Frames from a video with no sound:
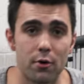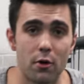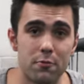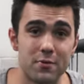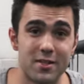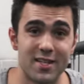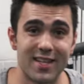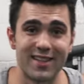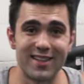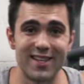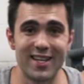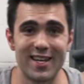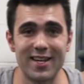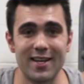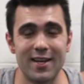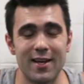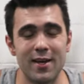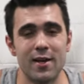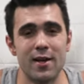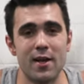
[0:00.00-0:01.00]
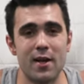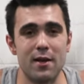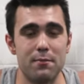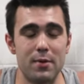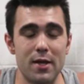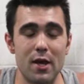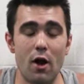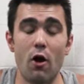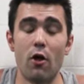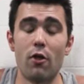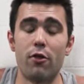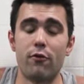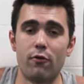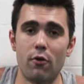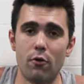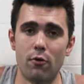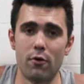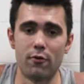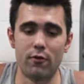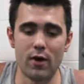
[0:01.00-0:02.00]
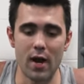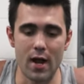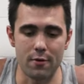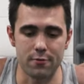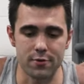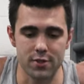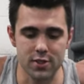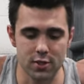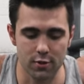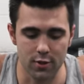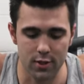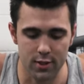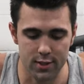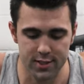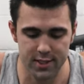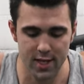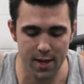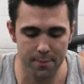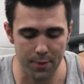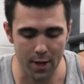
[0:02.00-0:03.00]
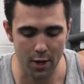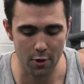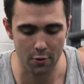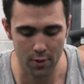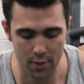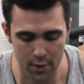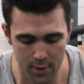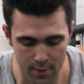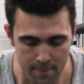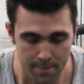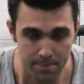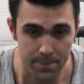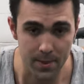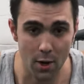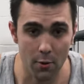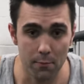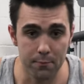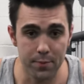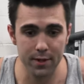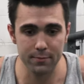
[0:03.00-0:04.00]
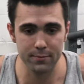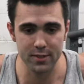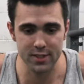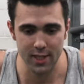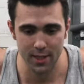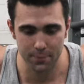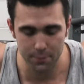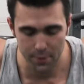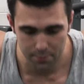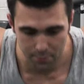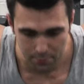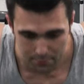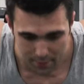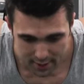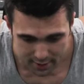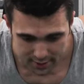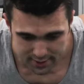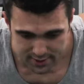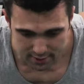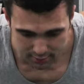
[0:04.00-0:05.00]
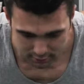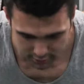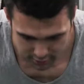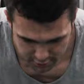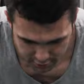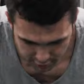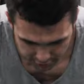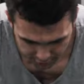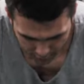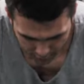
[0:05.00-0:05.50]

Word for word: prone to lean and be all thrown around. So you're gonna step out, now a big mistake people make is they lean too